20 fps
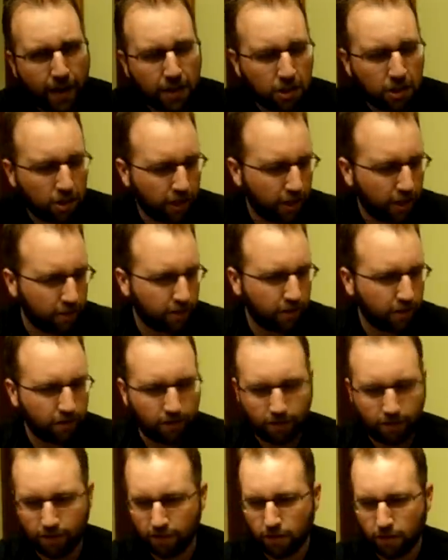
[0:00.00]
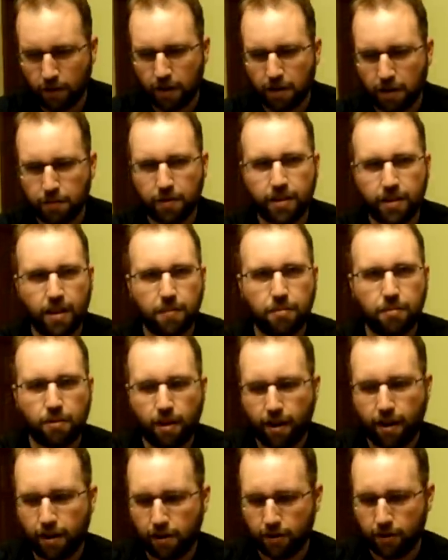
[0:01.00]
at you, Jason. Sorry I didn't read that
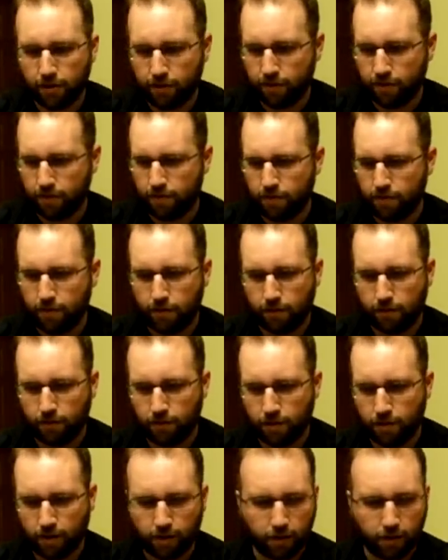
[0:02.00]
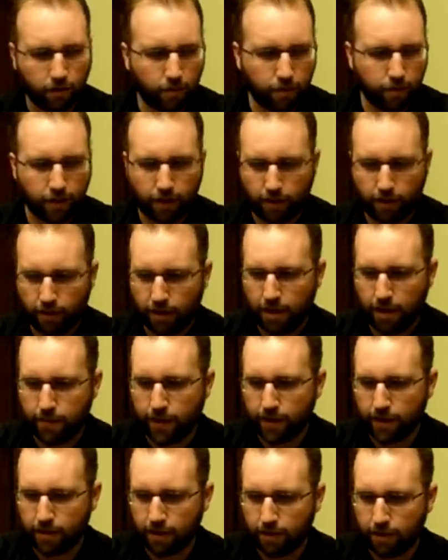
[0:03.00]
prior. It snuck under my
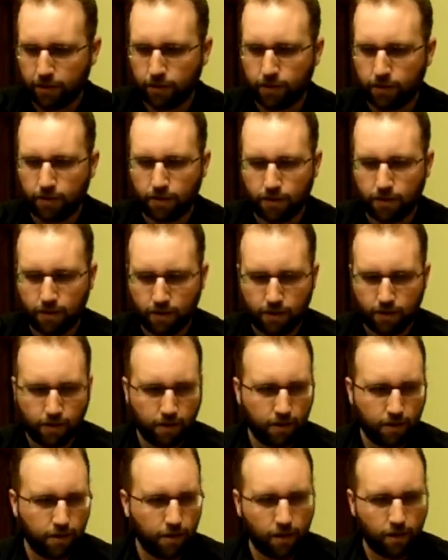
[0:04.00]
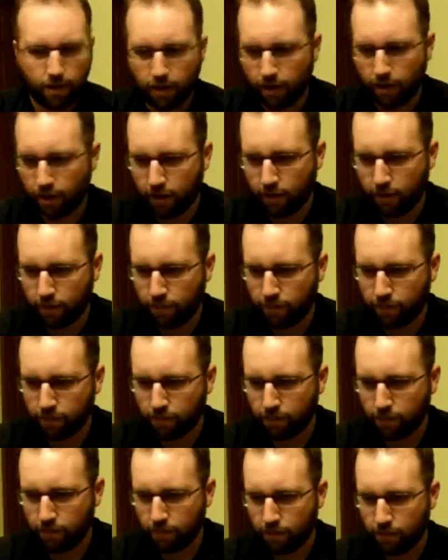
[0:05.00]
8x10s. Uh, um,
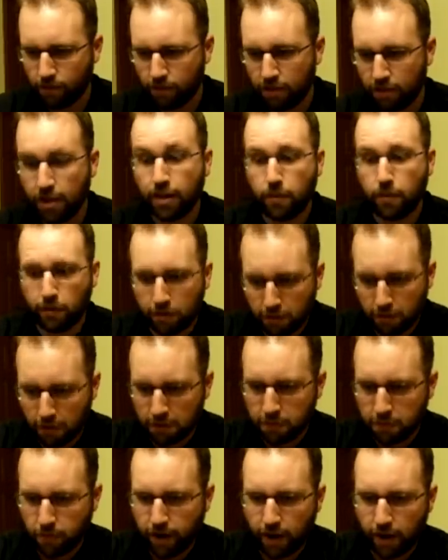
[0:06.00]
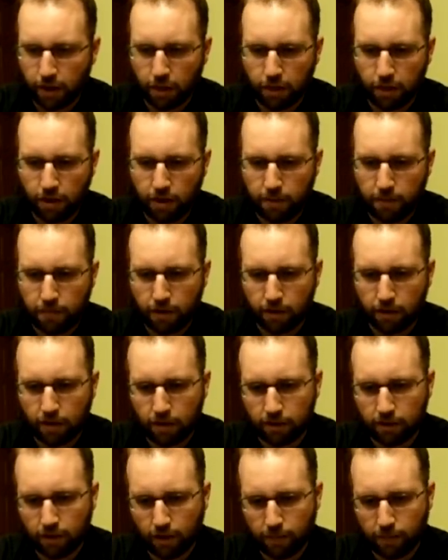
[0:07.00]
sticking with the Kris Bryant theme, pick
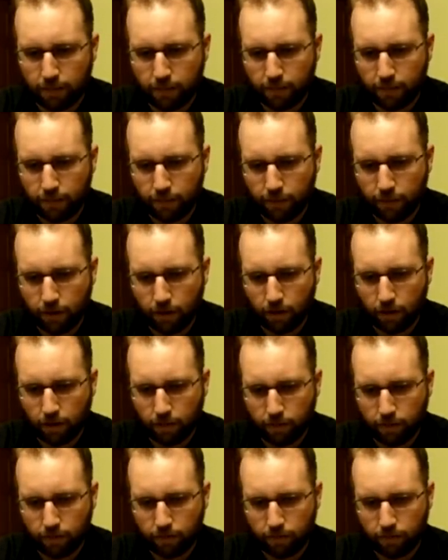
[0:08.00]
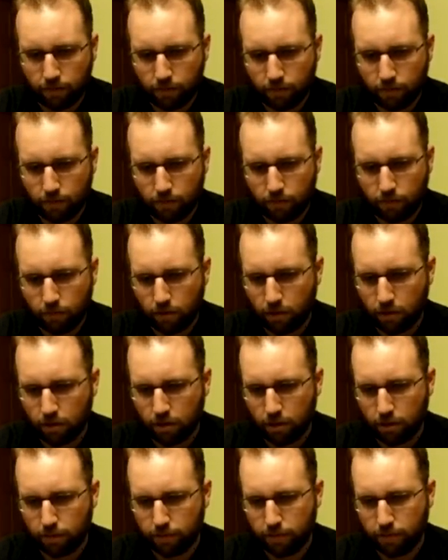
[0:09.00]
these up. Um, pretty
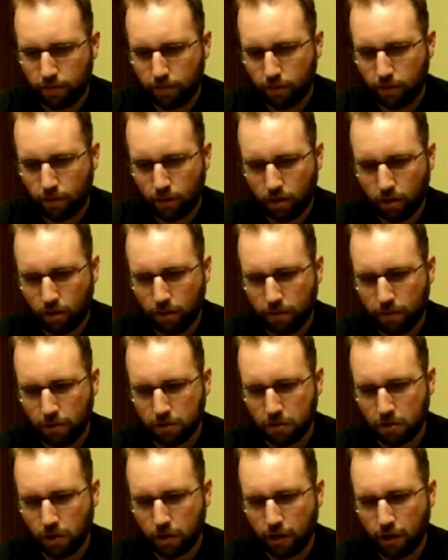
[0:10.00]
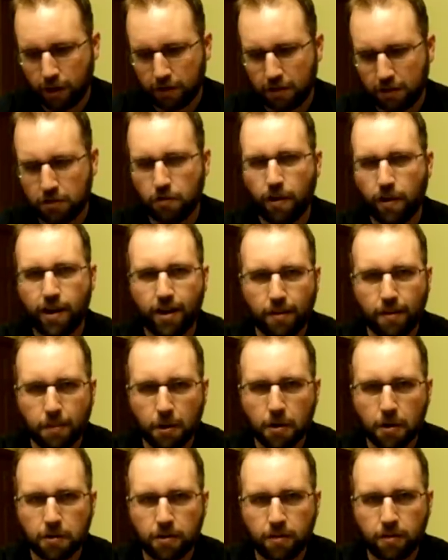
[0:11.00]
cheap. Uh, in-person autographs. He's great in
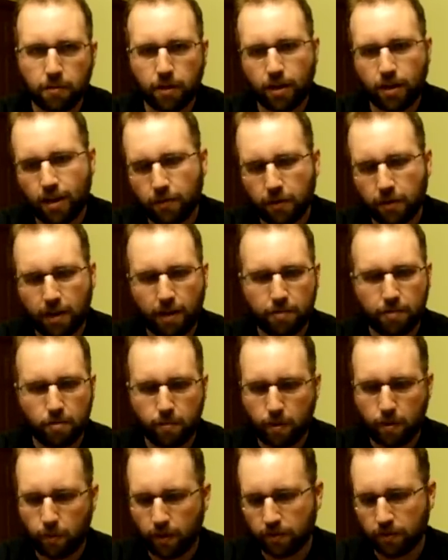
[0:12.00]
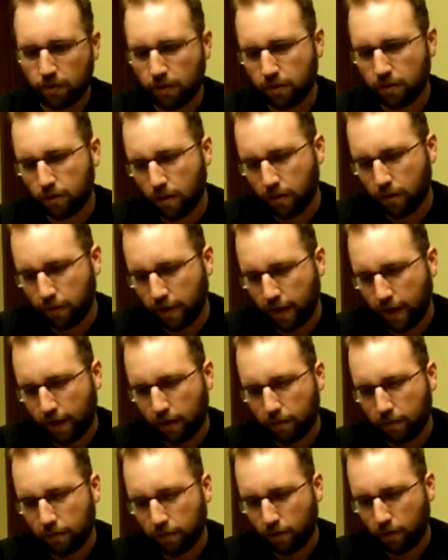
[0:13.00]
person, but he never came to the Midwest League, so I never got
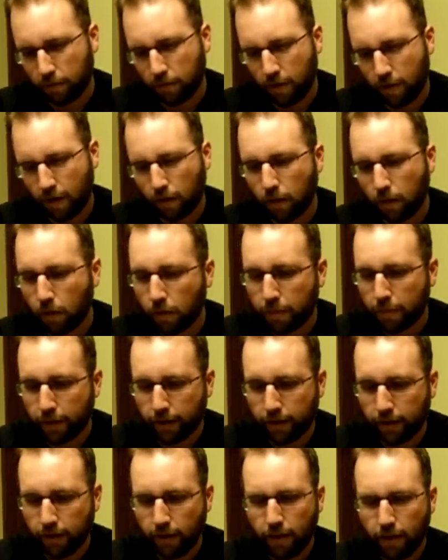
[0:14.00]
him. So I'm trying to load up on